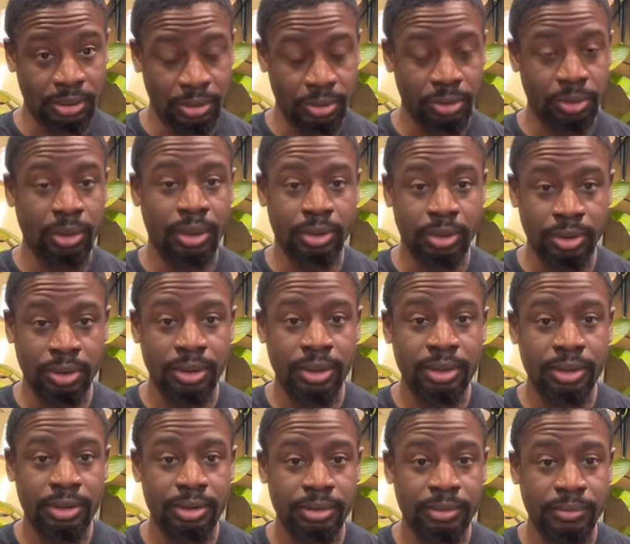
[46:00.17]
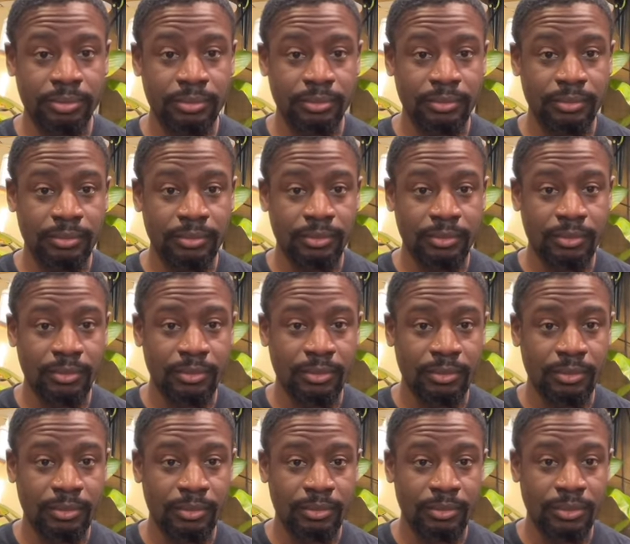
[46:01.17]
do you, are you good?
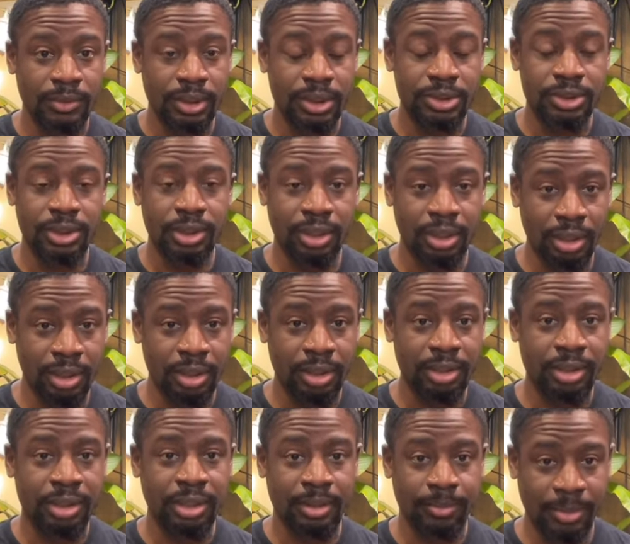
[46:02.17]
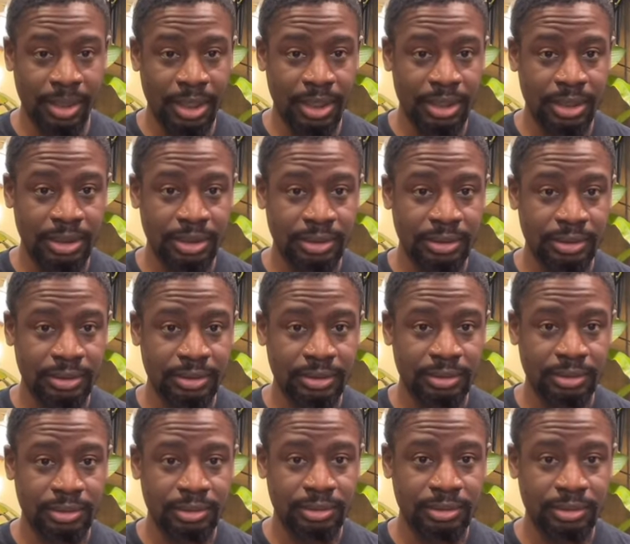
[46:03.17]
Is your heart, your mind
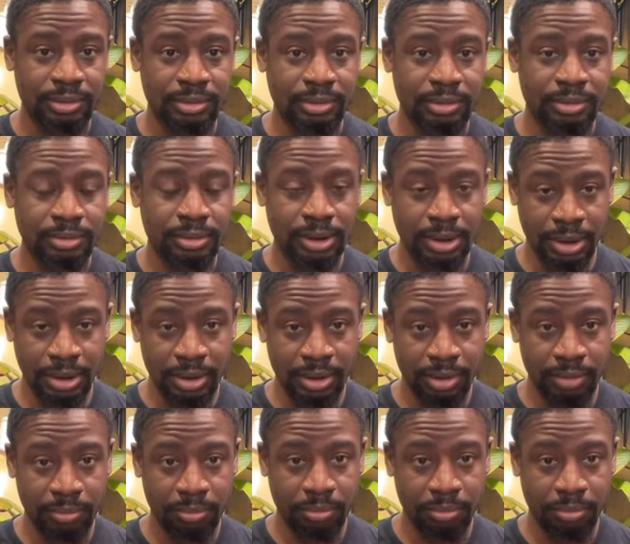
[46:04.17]
clear?